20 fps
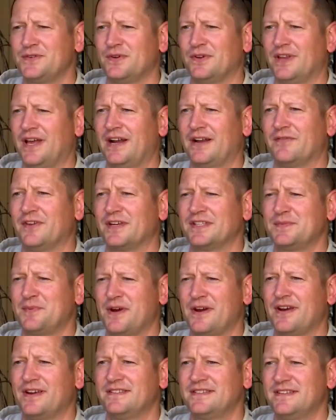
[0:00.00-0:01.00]
to a lot of
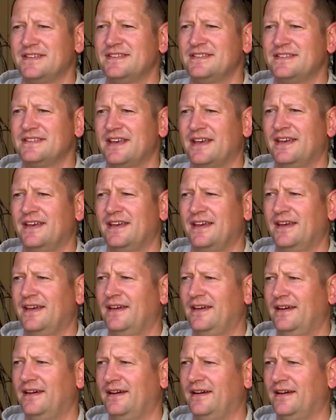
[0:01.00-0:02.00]
experiences
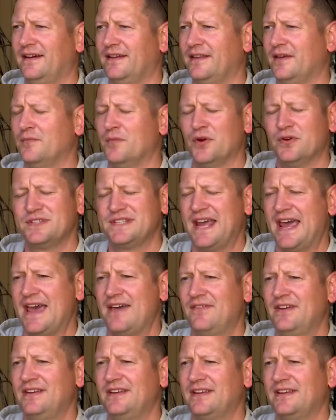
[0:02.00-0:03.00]
uh, that most
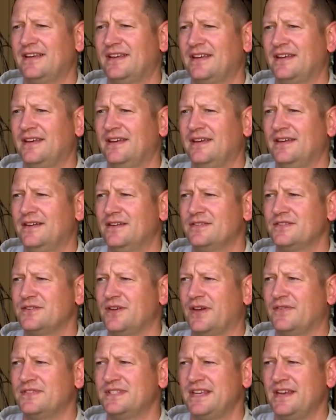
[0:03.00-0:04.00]
haven't,
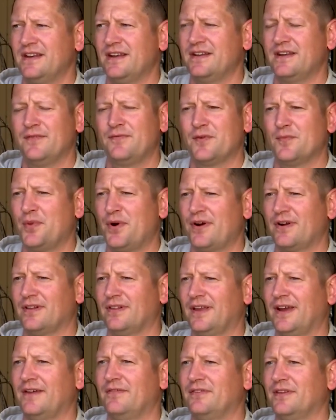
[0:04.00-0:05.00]
so I've seen a different part
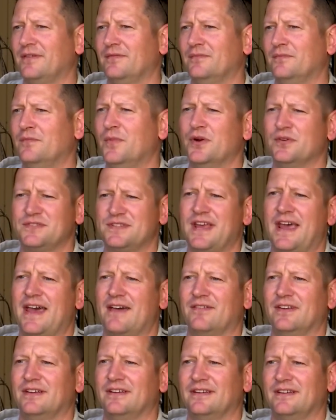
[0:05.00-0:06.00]
of life that most
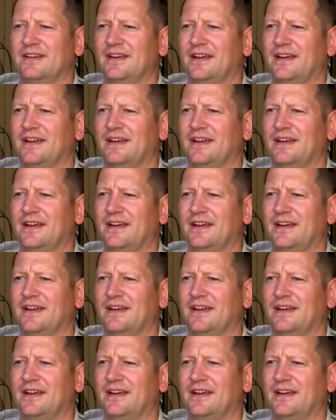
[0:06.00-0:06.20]
haven't.